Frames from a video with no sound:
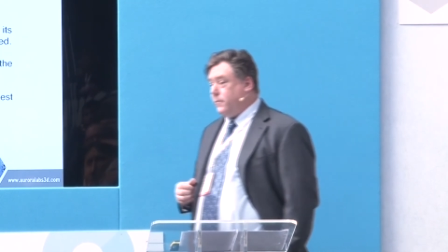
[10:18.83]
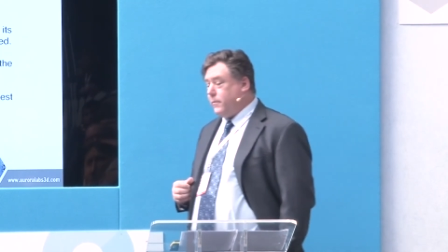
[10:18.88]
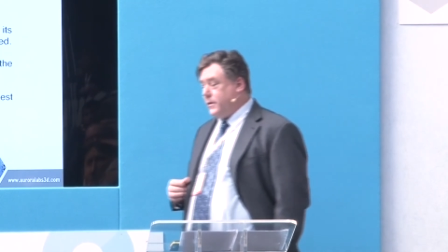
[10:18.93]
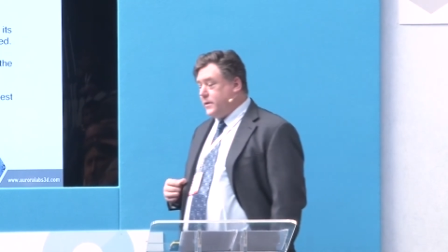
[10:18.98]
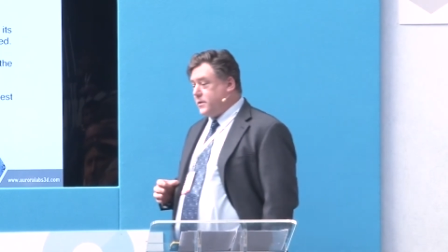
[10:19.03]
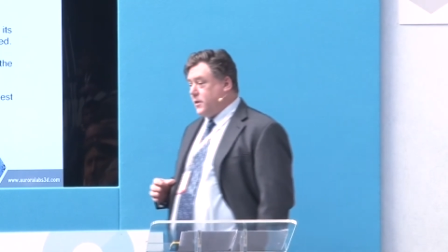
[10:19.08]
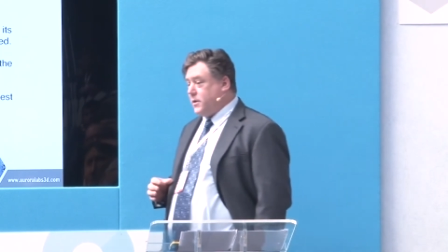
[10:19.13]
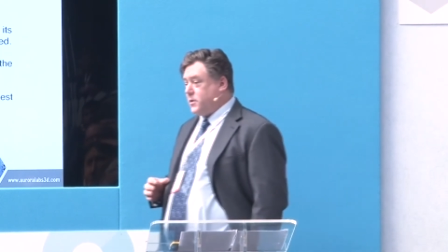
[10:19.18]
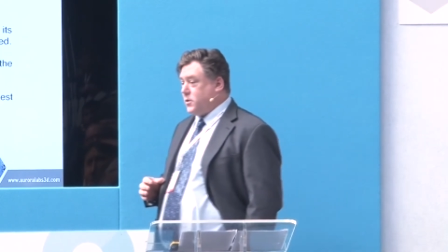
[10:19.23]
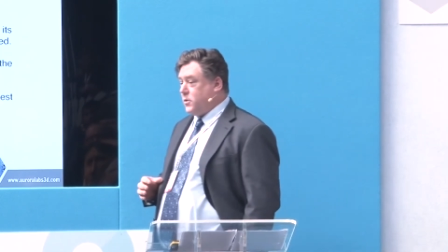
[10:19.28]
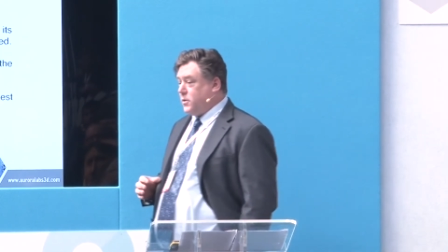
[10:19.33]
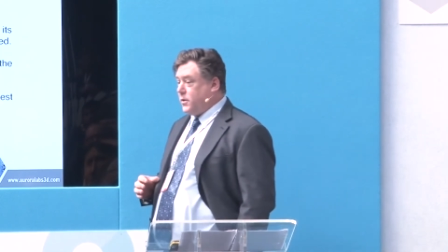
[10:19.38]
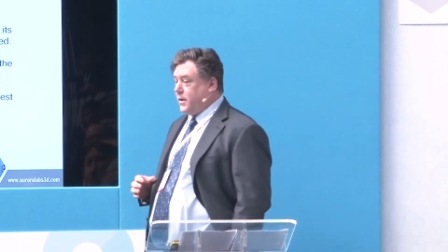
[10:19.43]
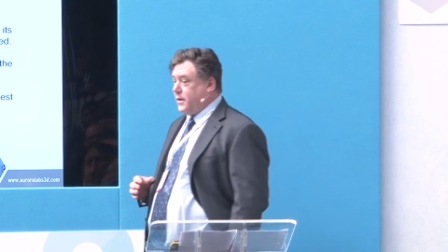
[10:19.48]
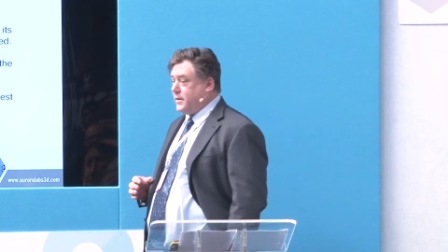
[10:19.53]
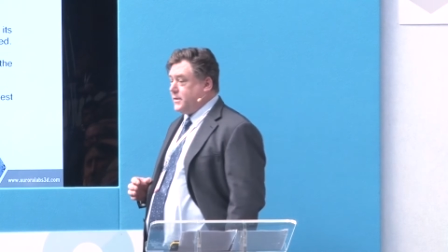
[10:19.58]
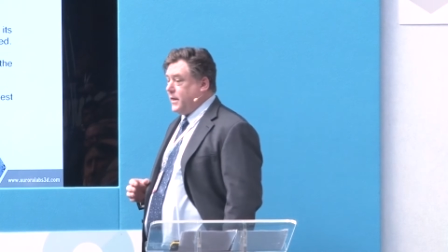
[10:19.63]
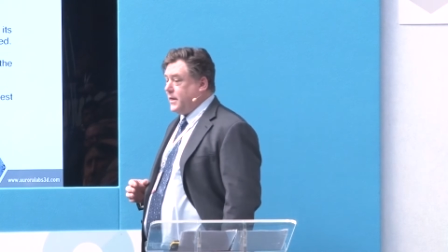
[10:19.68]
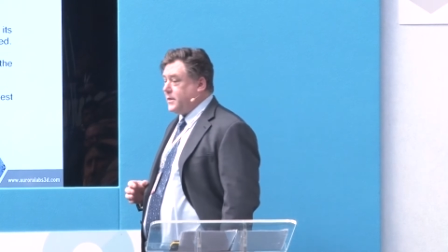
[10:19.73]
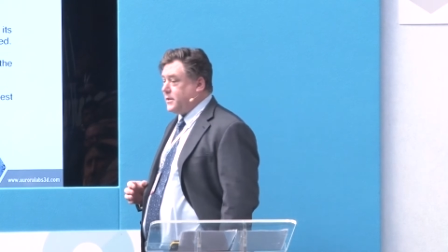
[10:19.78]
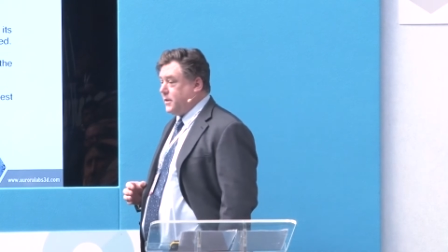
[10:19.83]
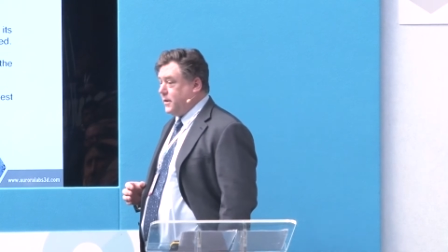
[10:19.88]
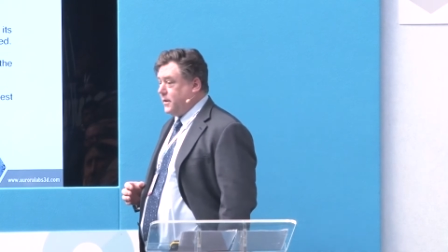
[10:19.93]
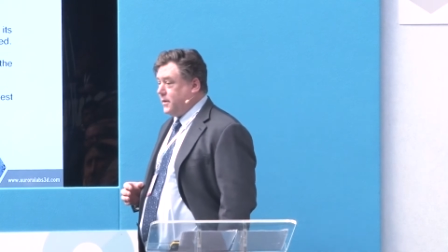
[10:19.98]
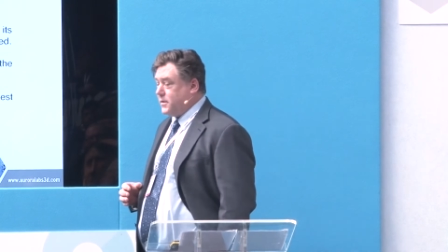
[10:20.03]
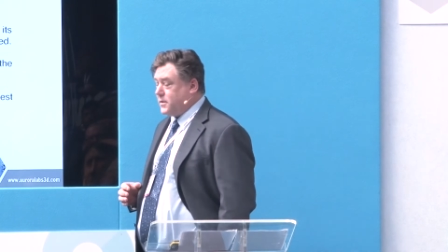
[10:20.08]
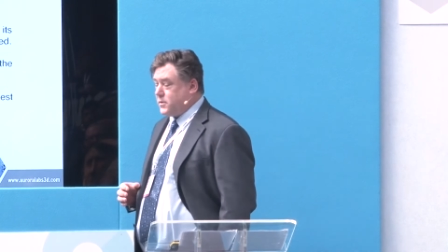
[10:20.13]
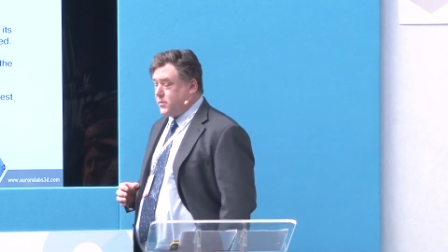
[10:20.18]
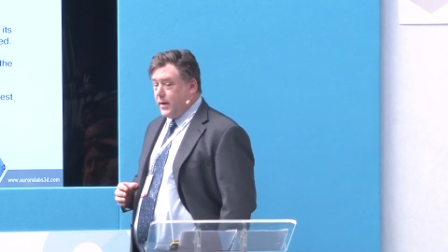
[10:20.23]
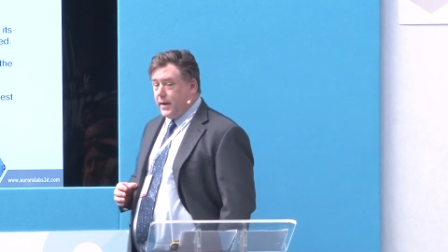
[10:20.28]
research organisation in
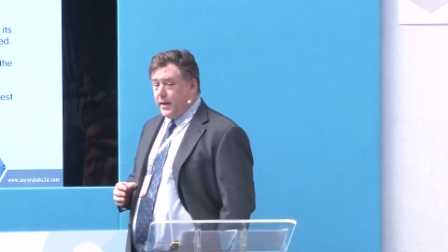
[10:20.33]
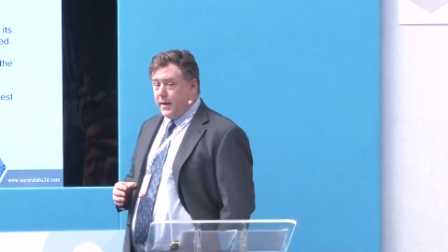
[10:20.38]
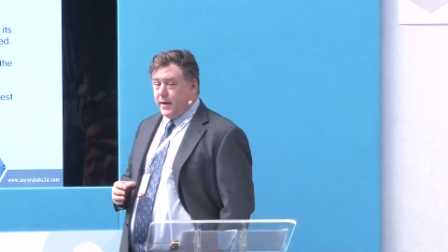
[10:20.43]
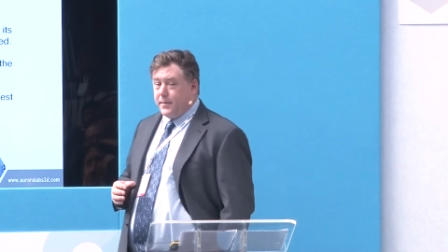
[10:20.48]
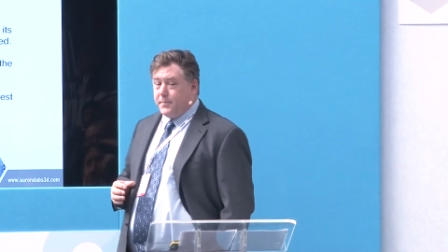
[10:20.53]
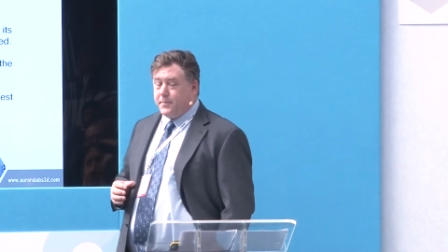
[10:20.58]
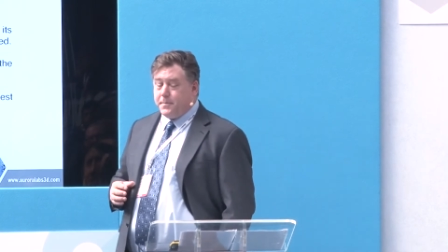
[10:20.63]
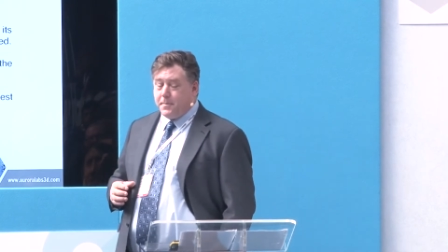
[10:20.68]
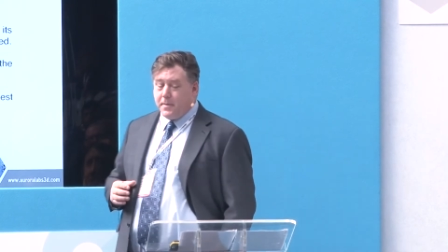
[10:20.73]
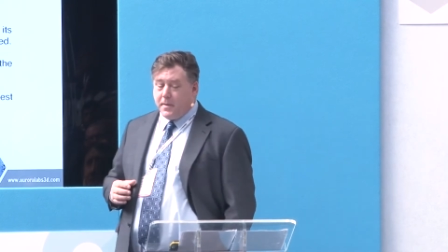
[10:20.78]
Australia.